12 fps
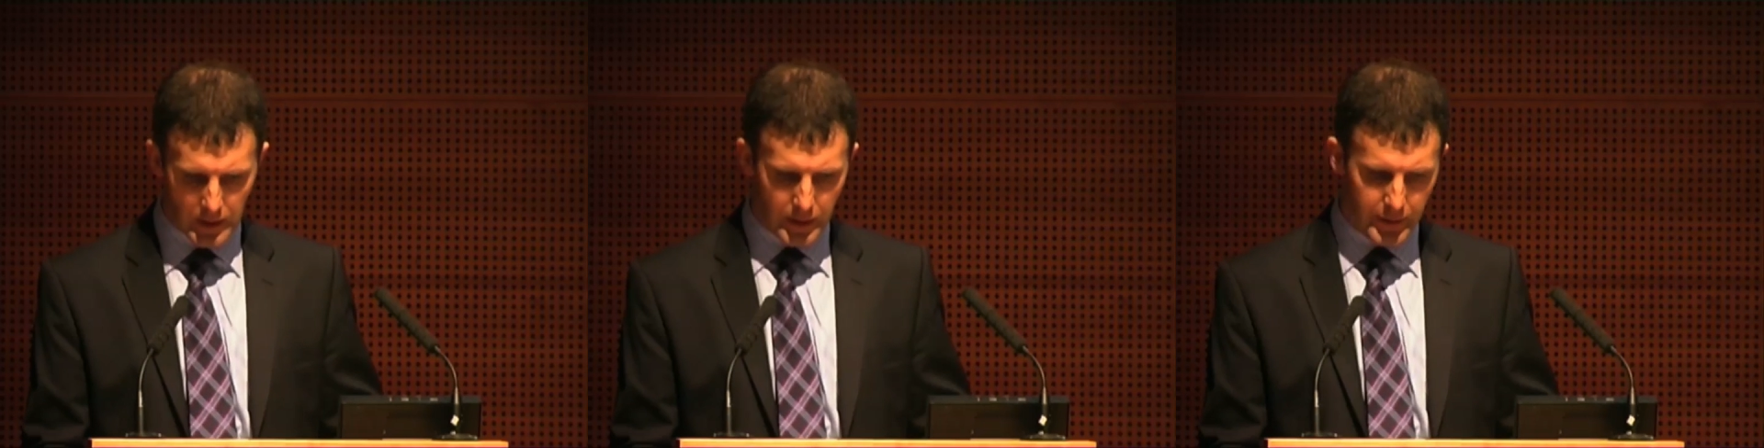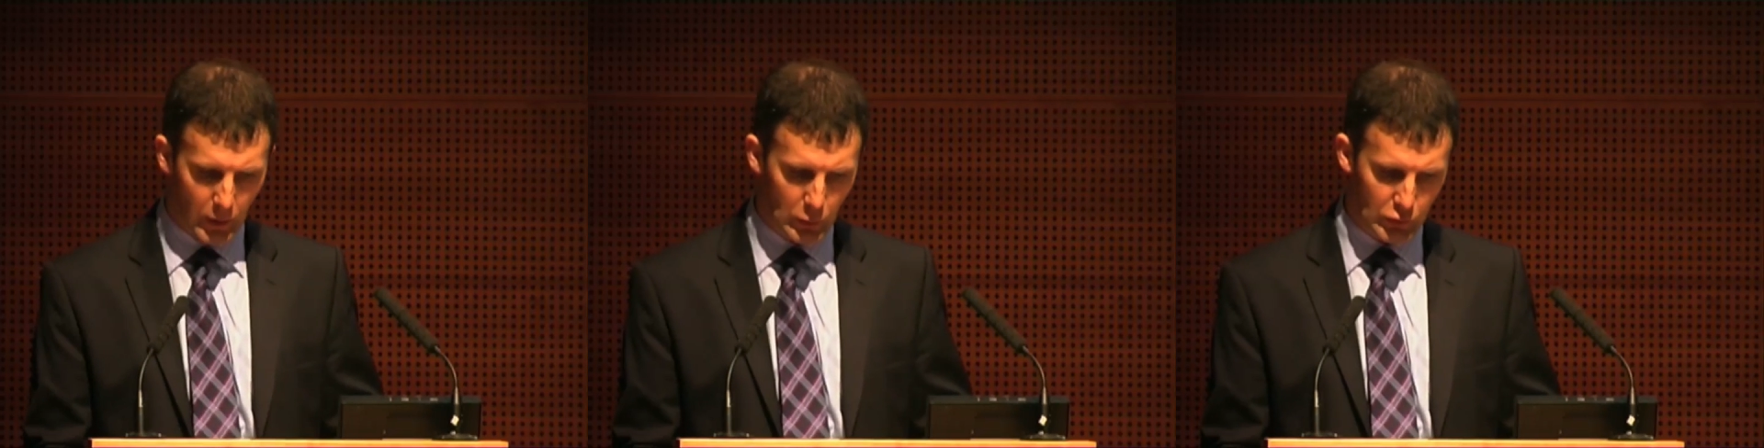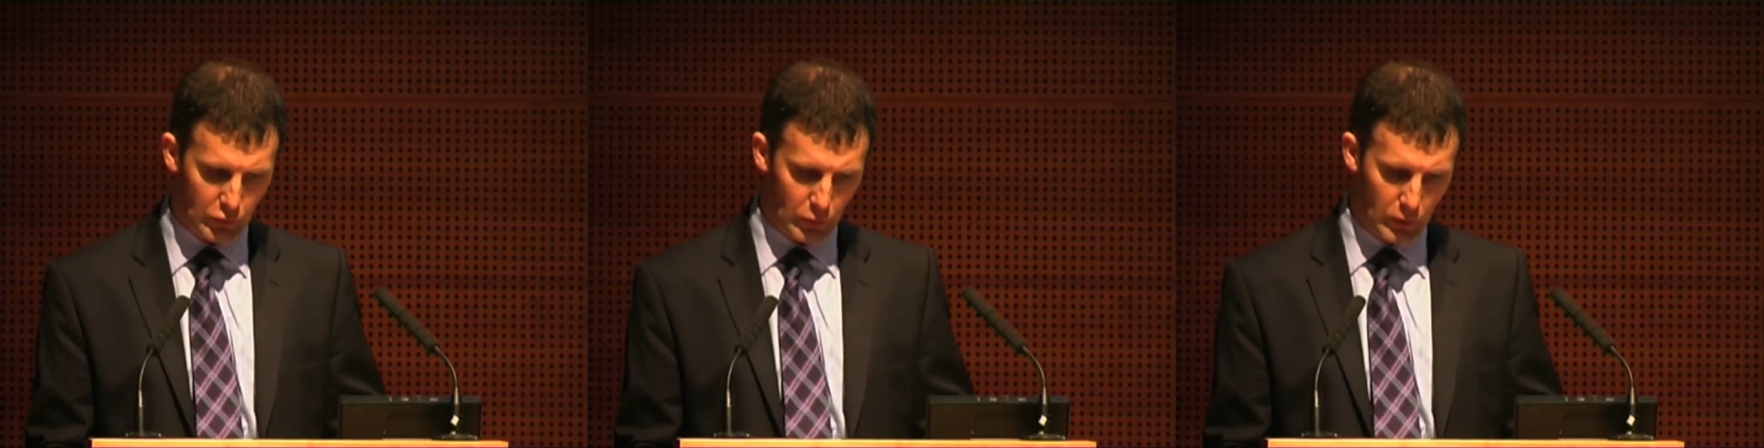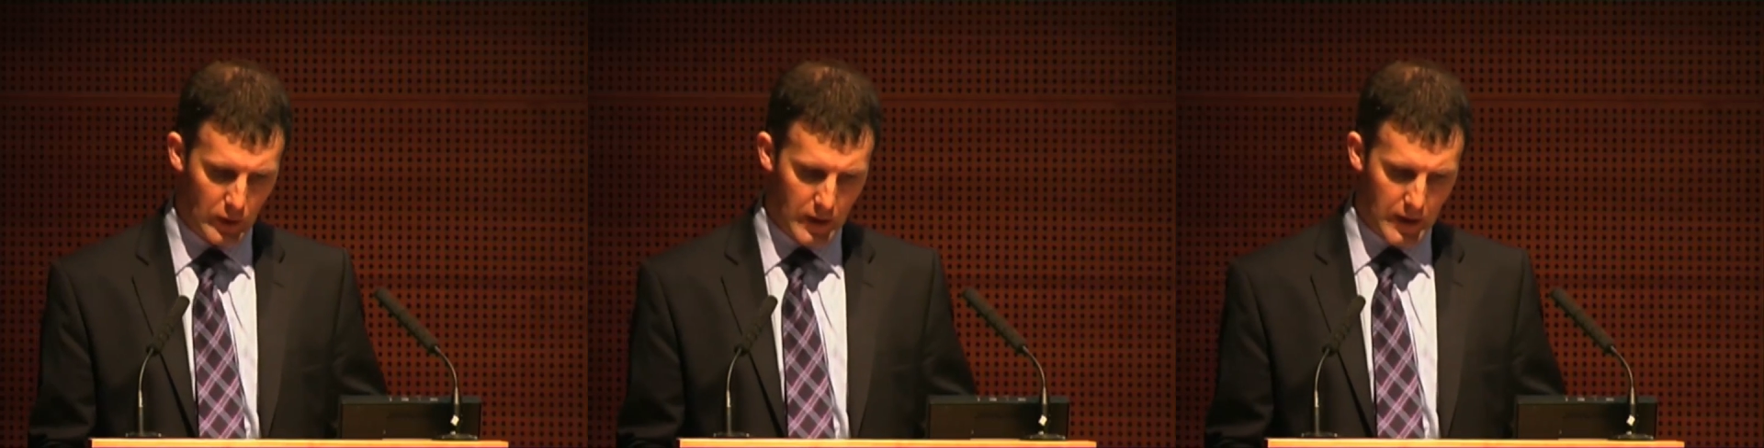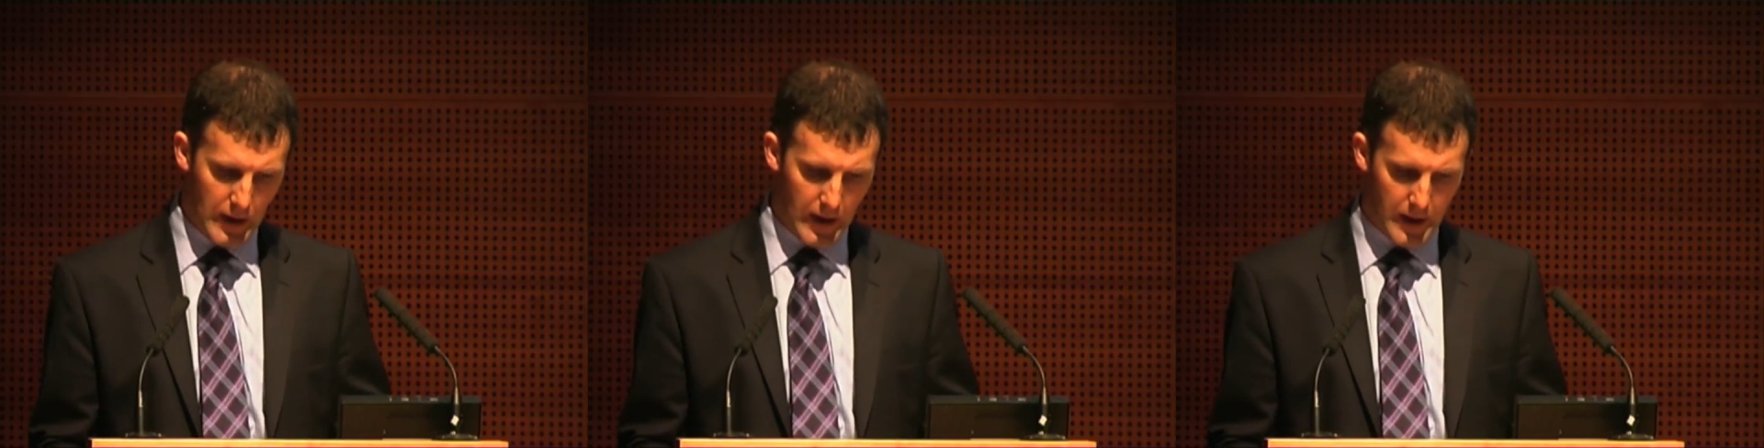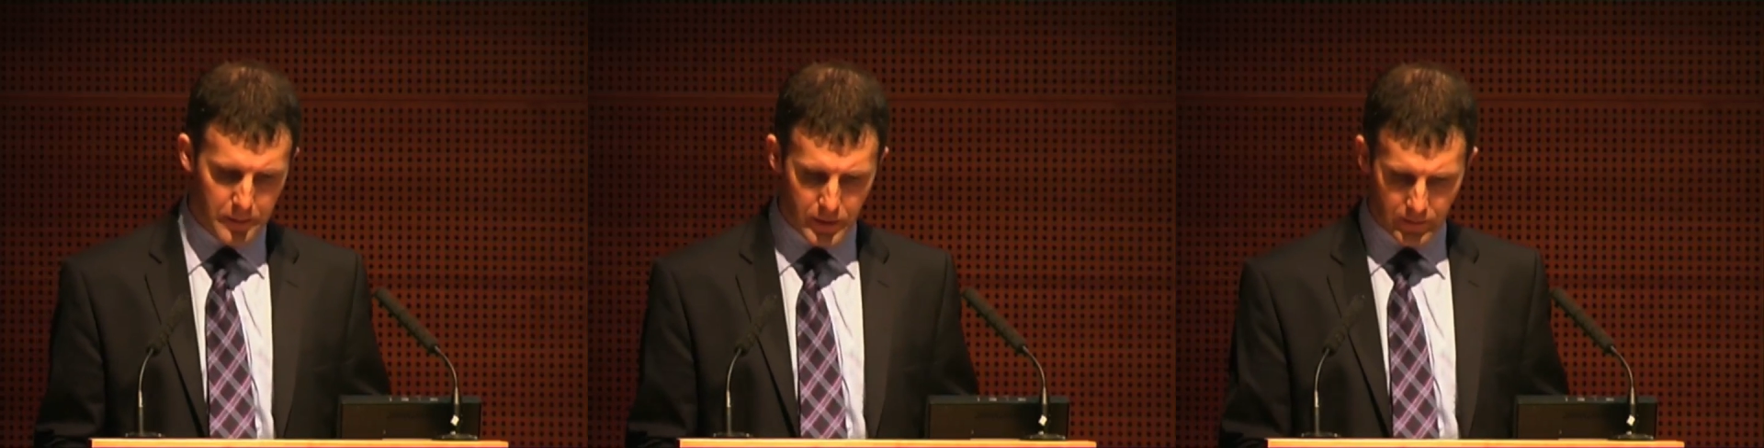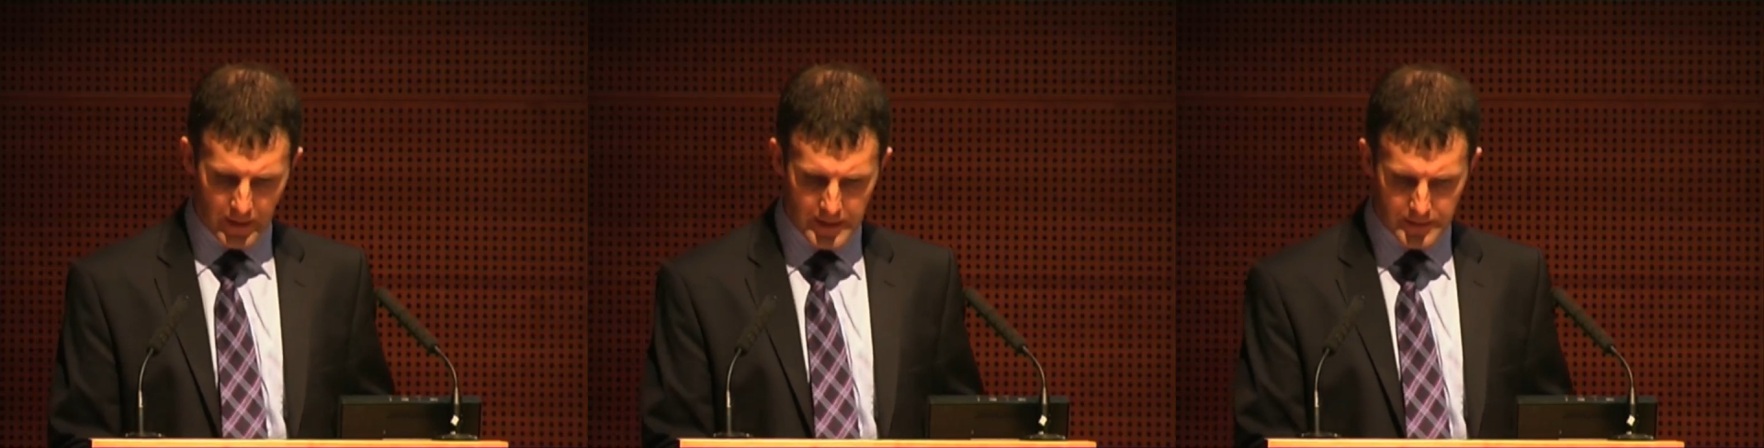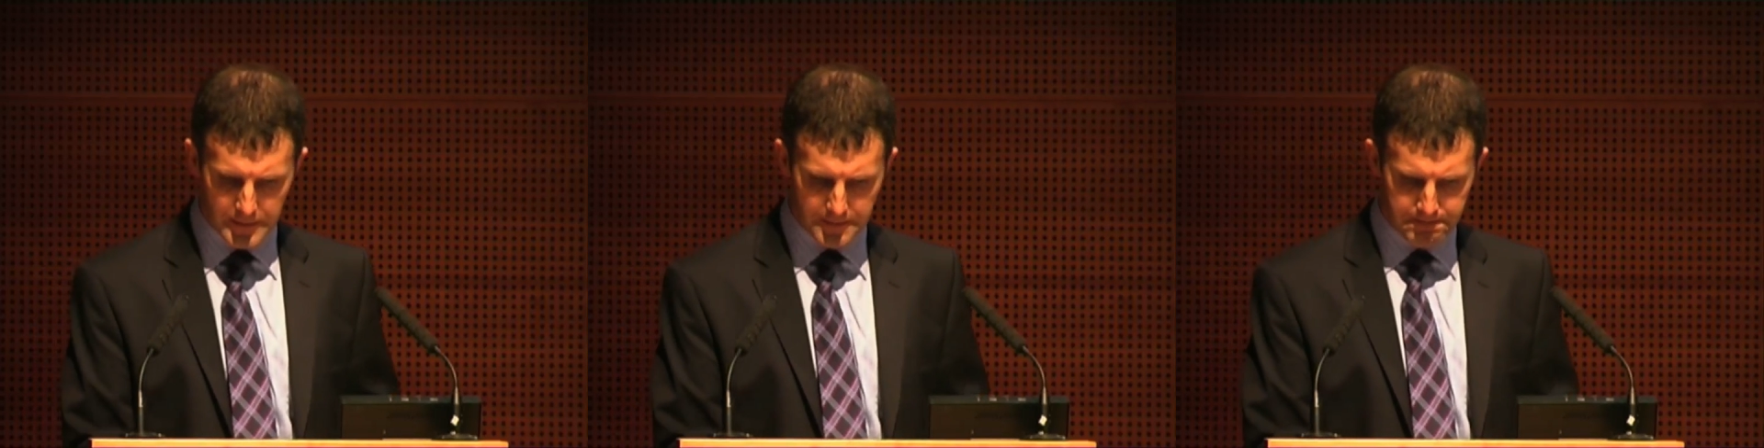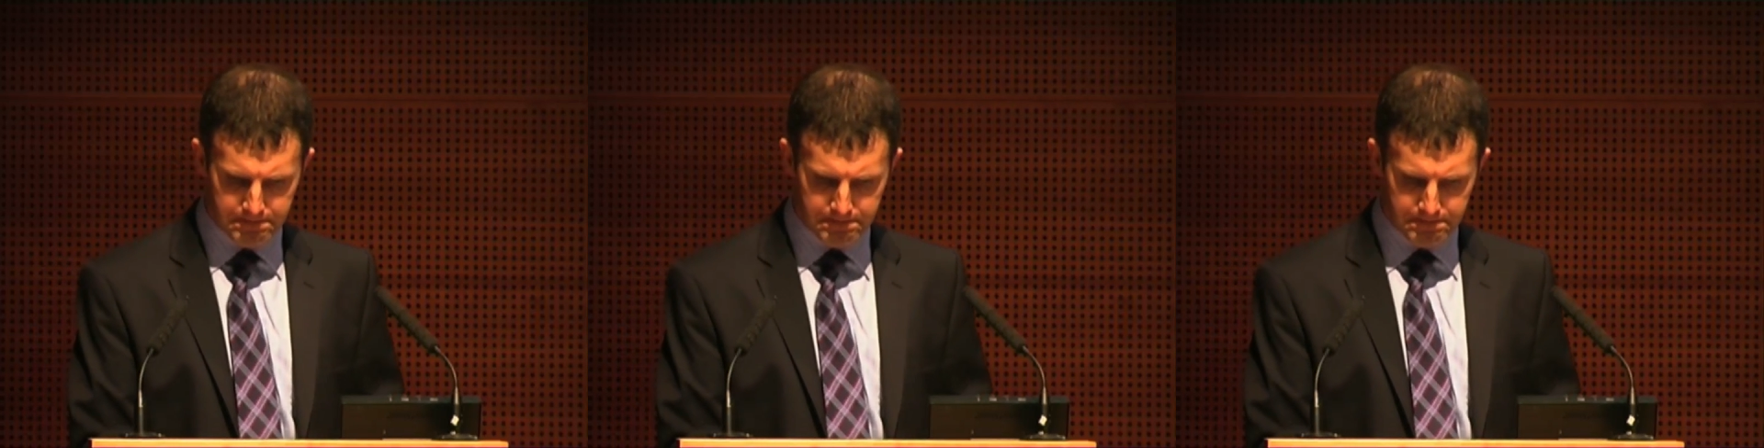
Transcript: can also provide.